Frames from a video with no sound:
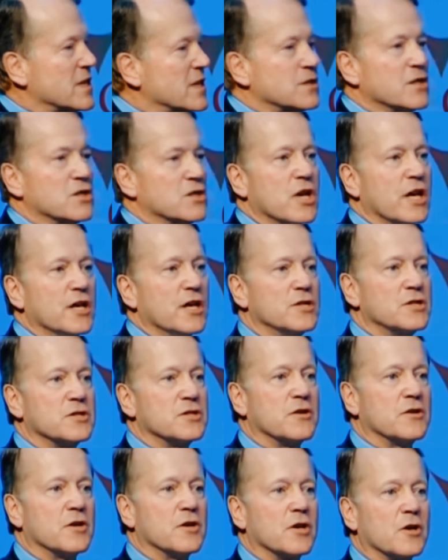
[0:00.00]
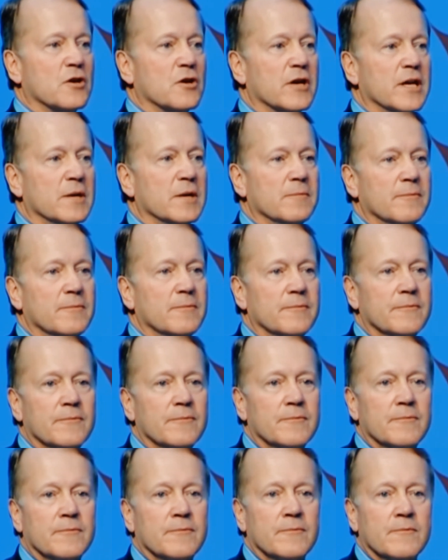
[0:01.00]
the changes that are occurring.
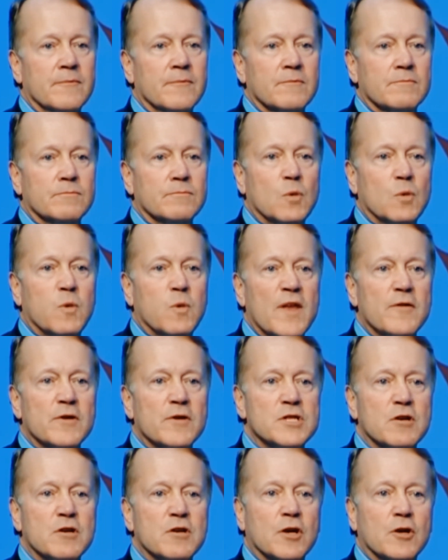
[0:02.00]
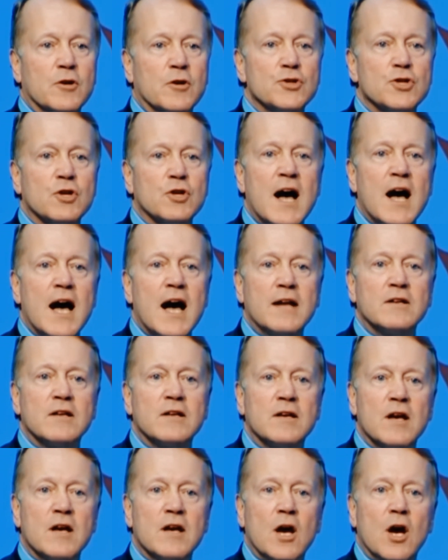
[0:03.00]
But whether it's here in Gujarat
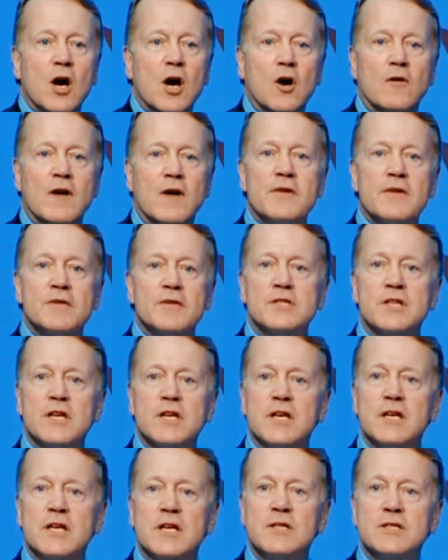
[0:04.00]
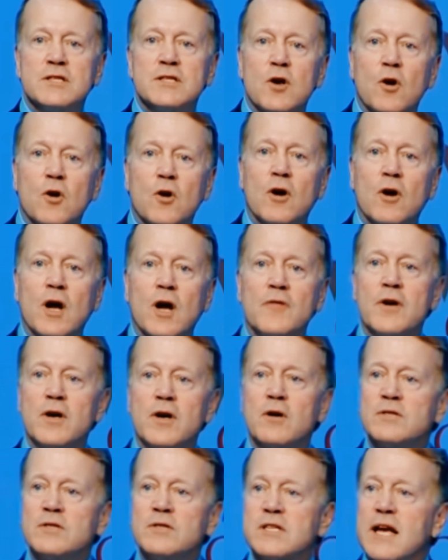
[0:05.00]
or other cities or
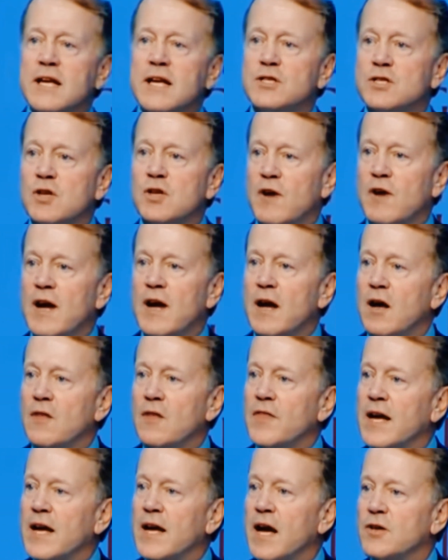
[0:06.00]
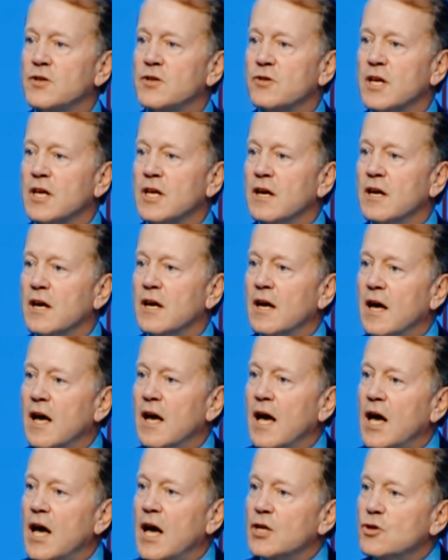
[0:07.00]
other states around the country,
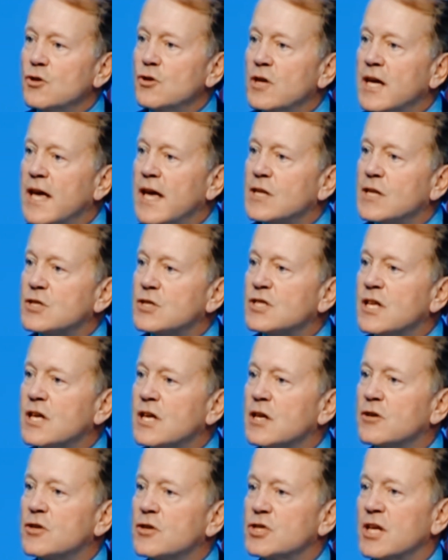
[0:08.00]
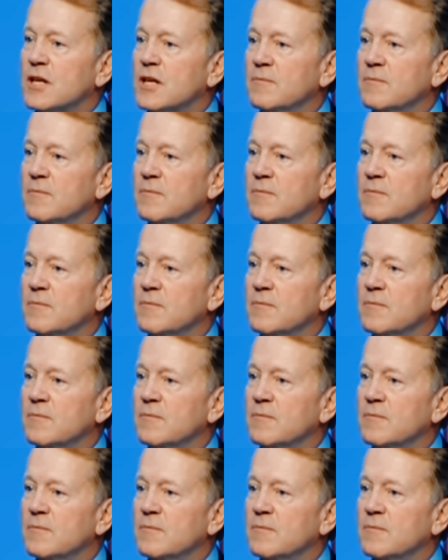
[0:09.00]
you can catch the energy.